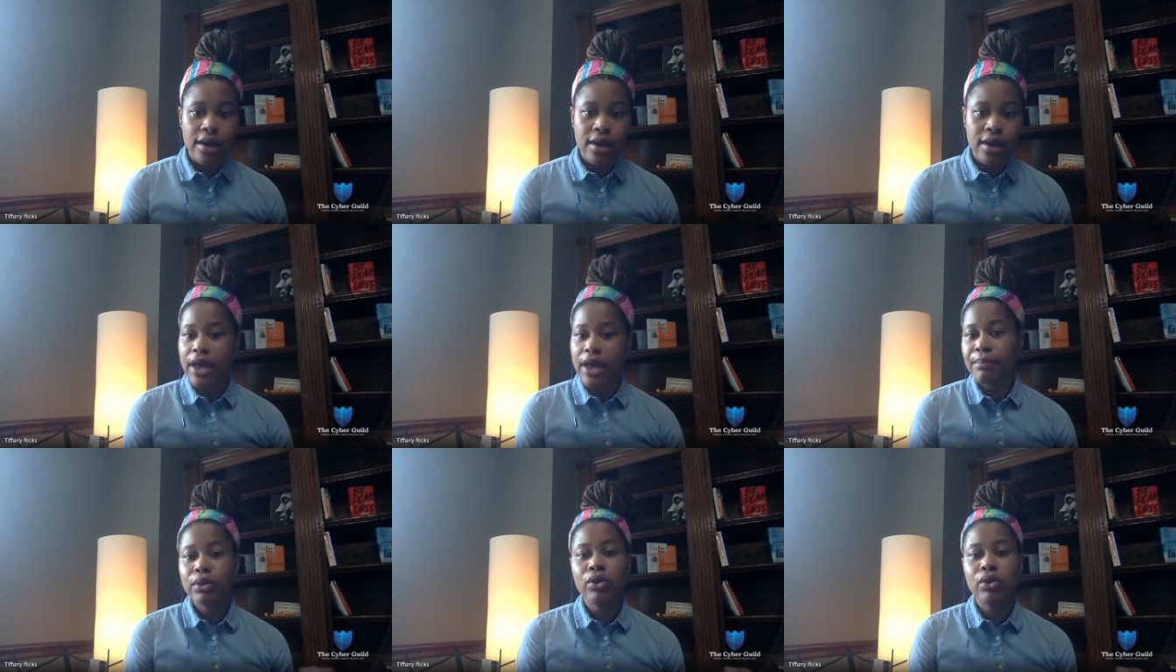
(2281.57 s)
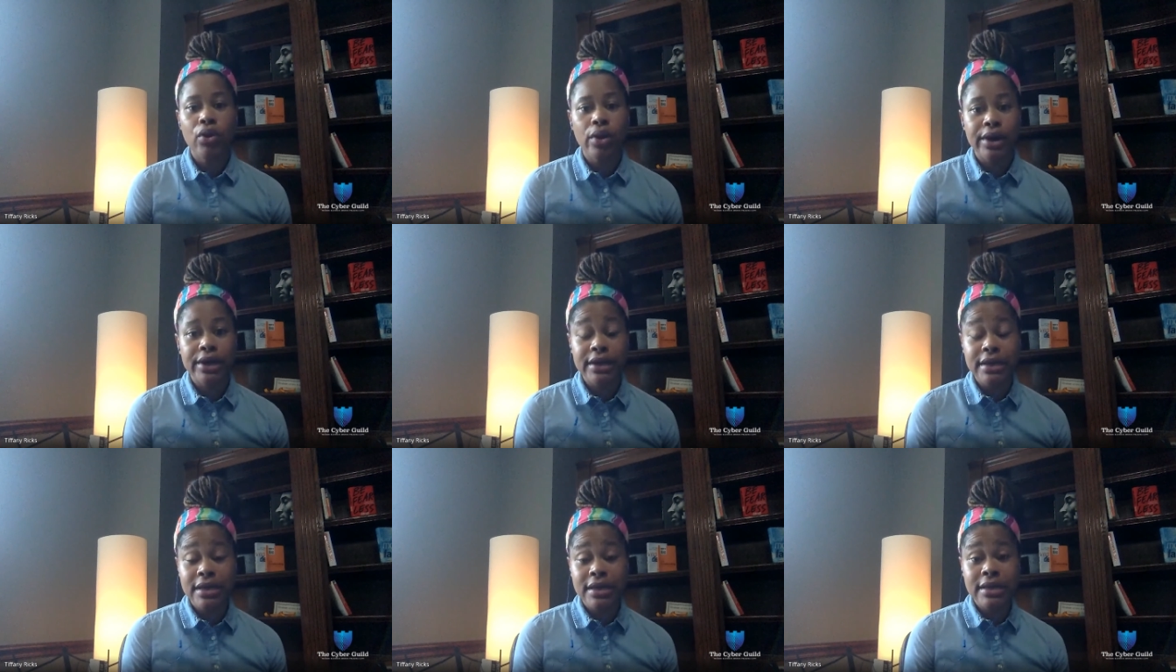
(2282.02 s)

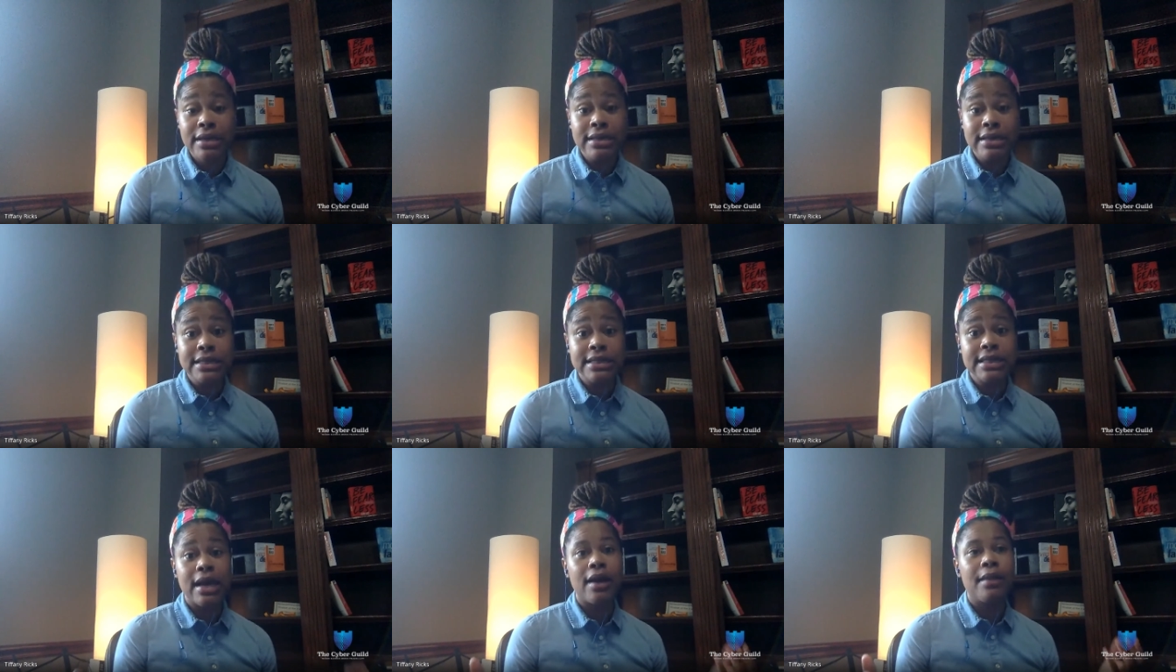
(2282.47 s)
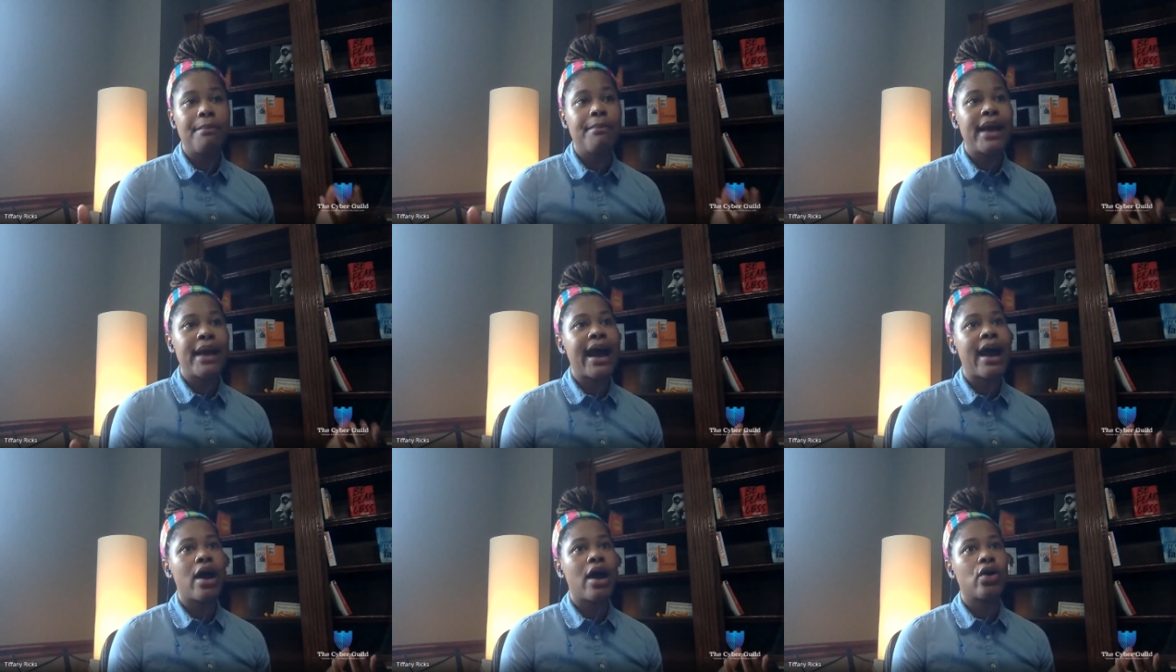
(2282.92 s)
employees
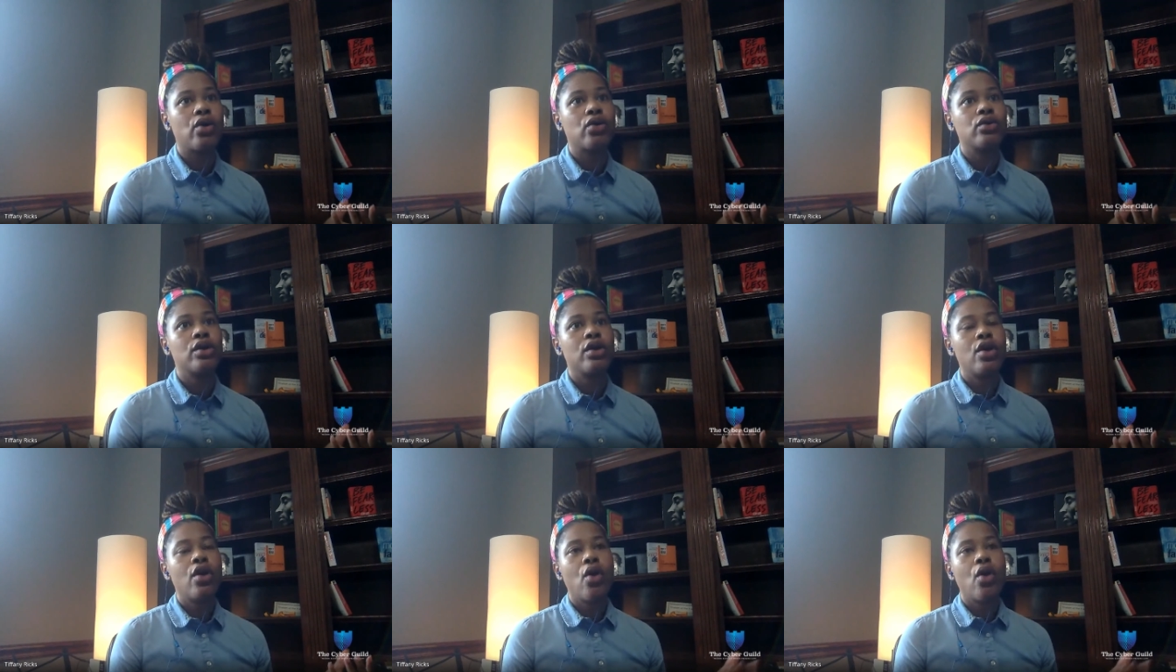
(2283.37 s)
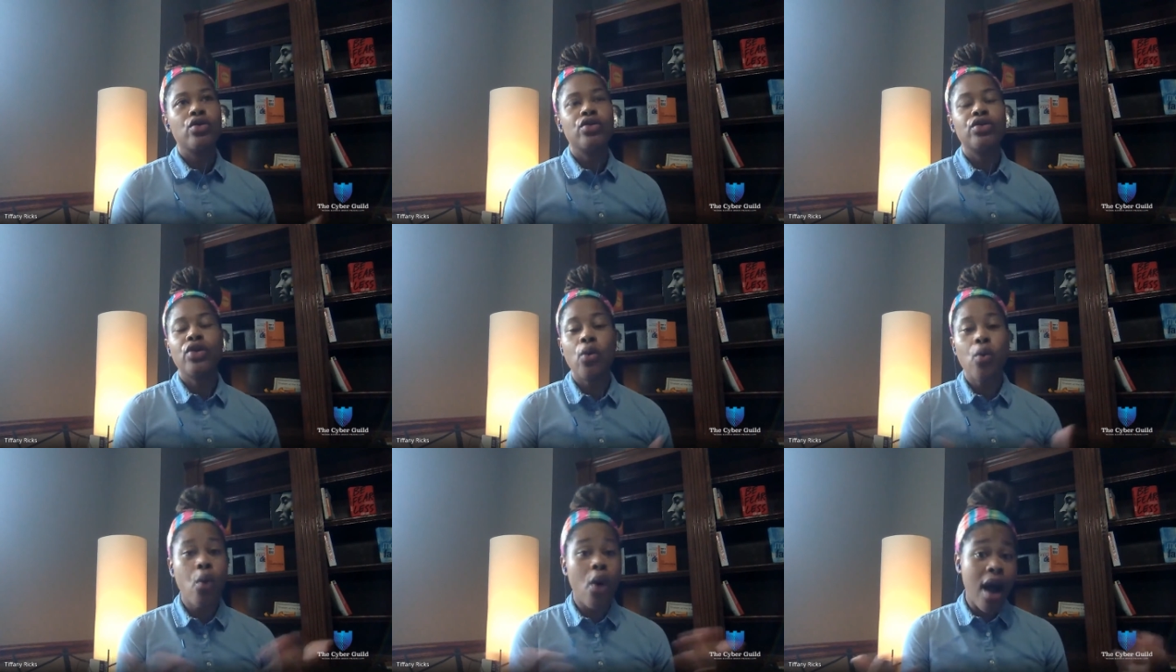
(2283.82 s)
about
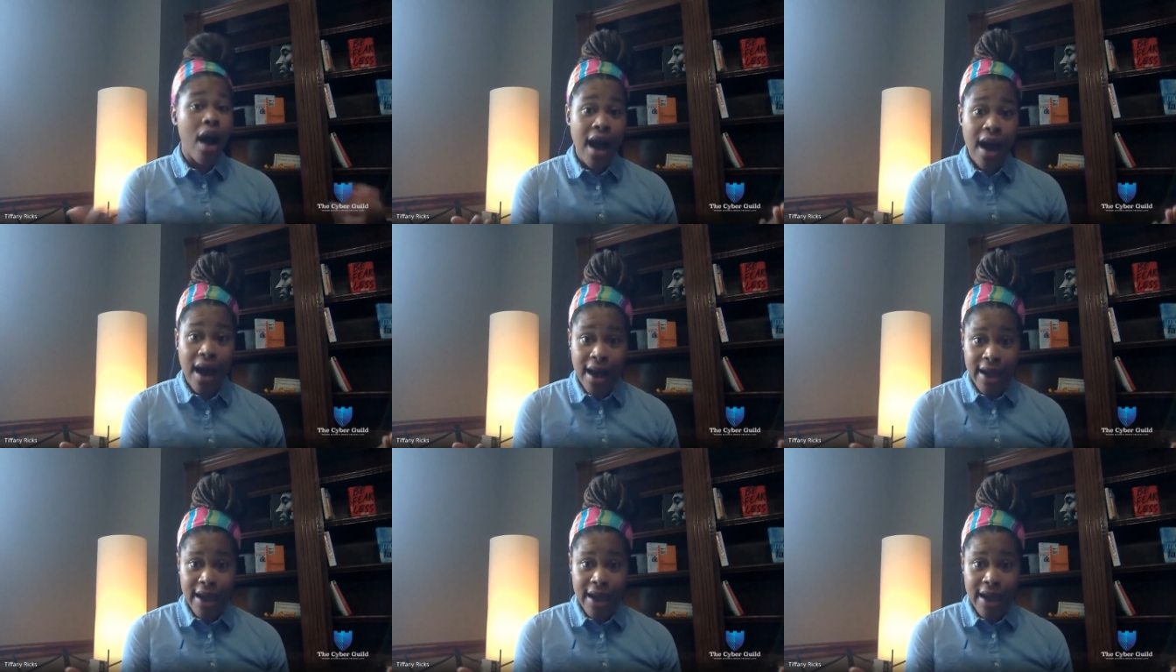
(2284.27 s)
the why.